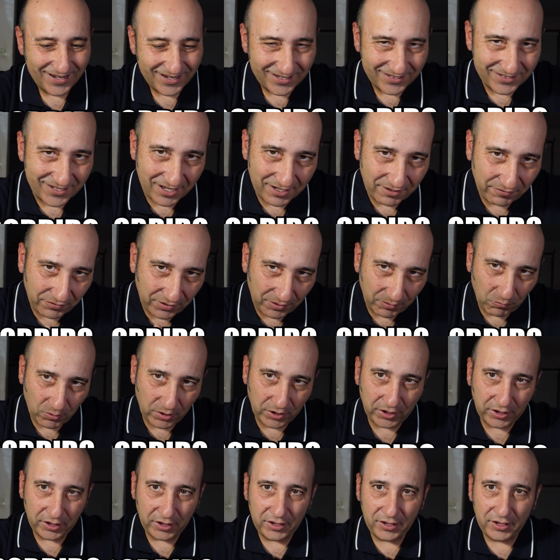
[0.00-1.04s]
So if you
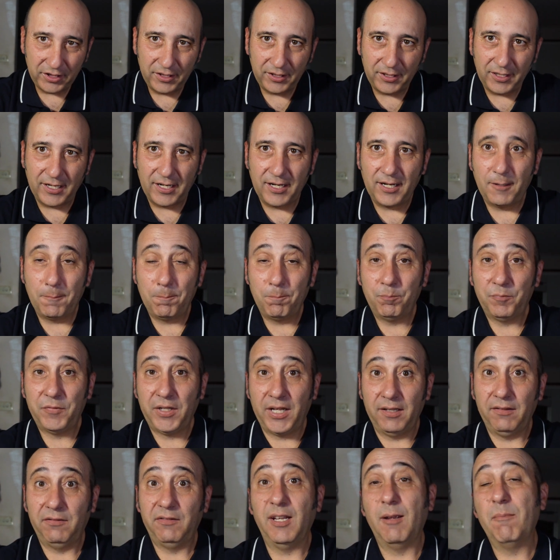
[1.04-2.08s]
want to
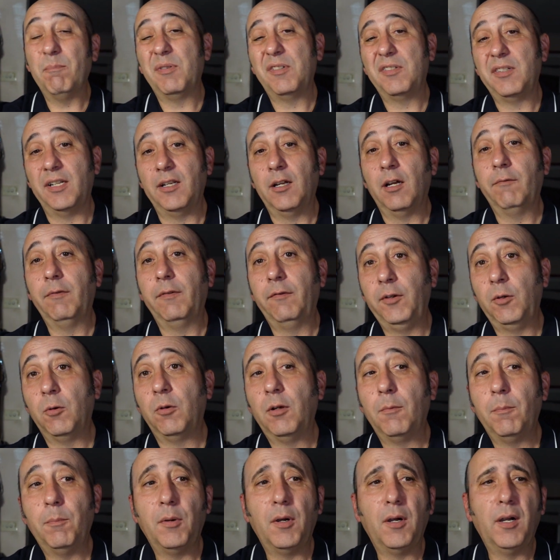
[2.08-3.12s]
get 10% off, if you
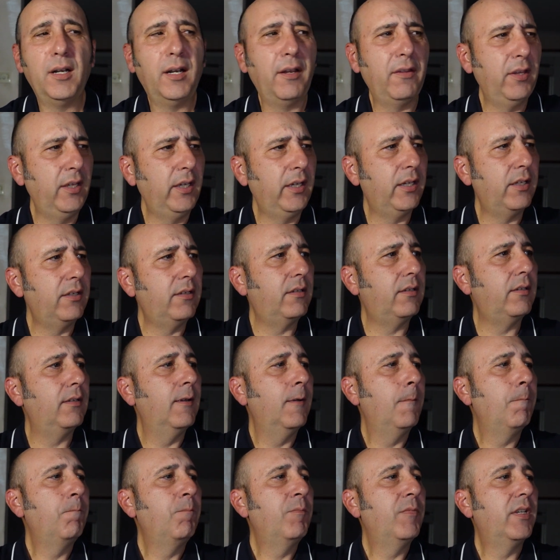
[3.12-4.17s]
want to buy it, I think it's
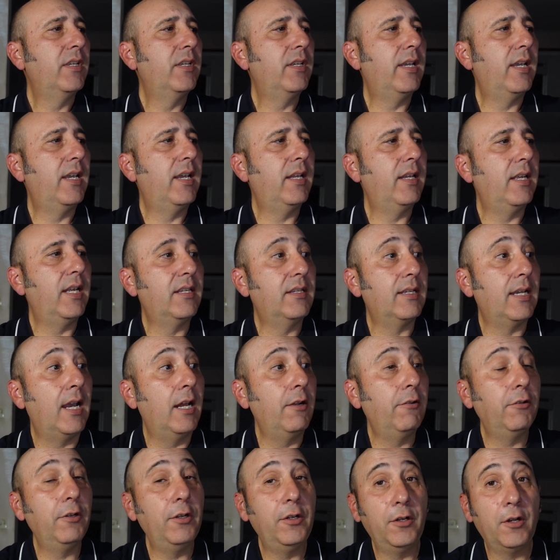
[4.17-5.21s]

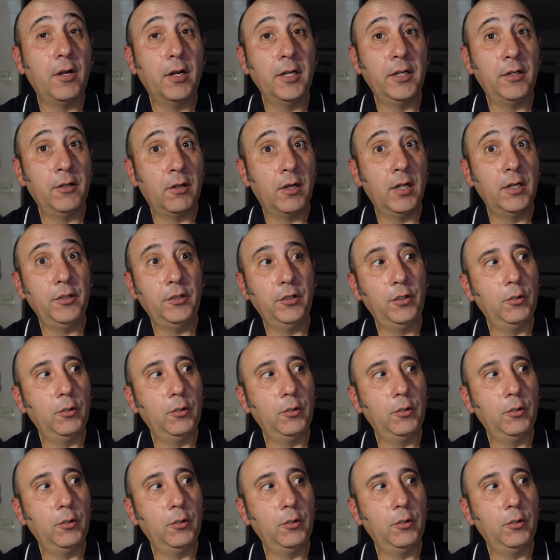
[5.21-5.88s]
$199